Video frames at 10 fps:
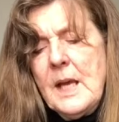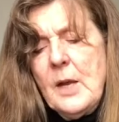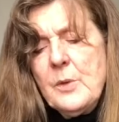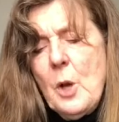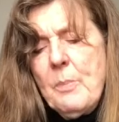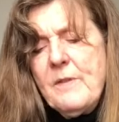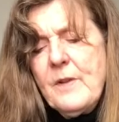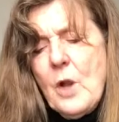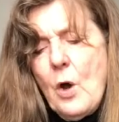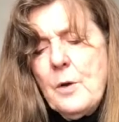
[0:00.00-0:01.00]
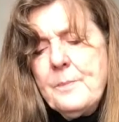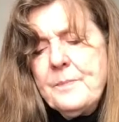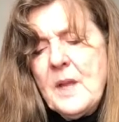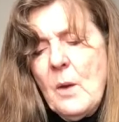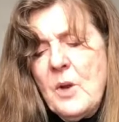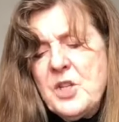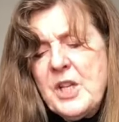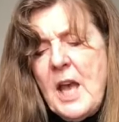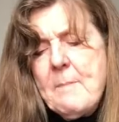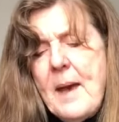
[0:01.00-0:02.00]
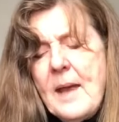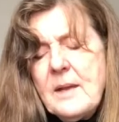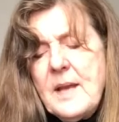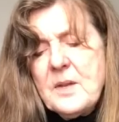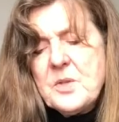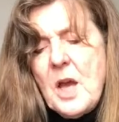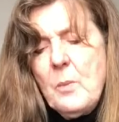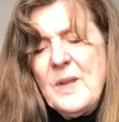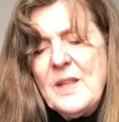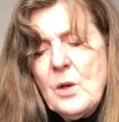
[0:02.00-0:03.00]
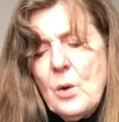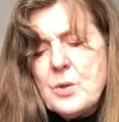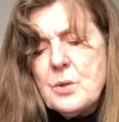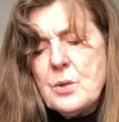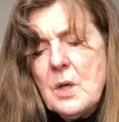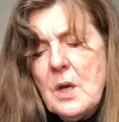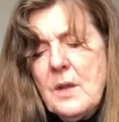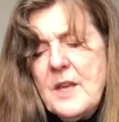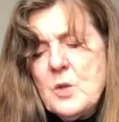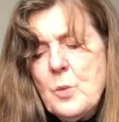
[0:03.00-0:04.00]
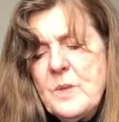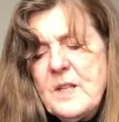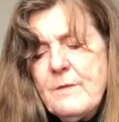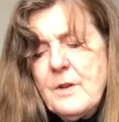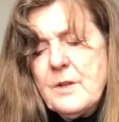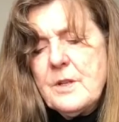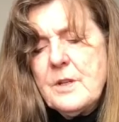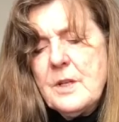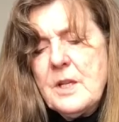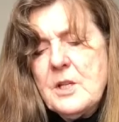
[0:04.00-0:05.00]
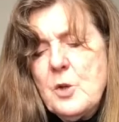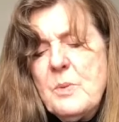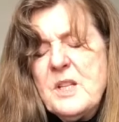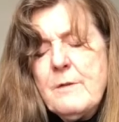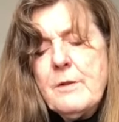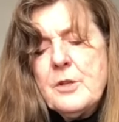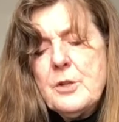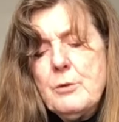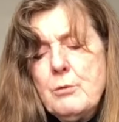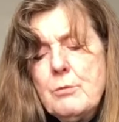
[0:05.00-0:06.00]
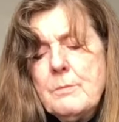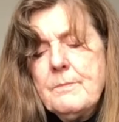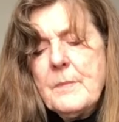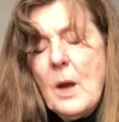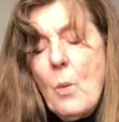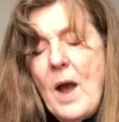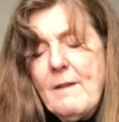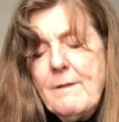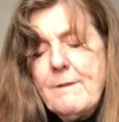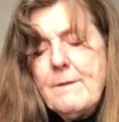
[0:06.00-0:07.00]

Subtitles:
It would not be for long, and when she came back next time with Nikos, things would be different. She would be different too, a wife.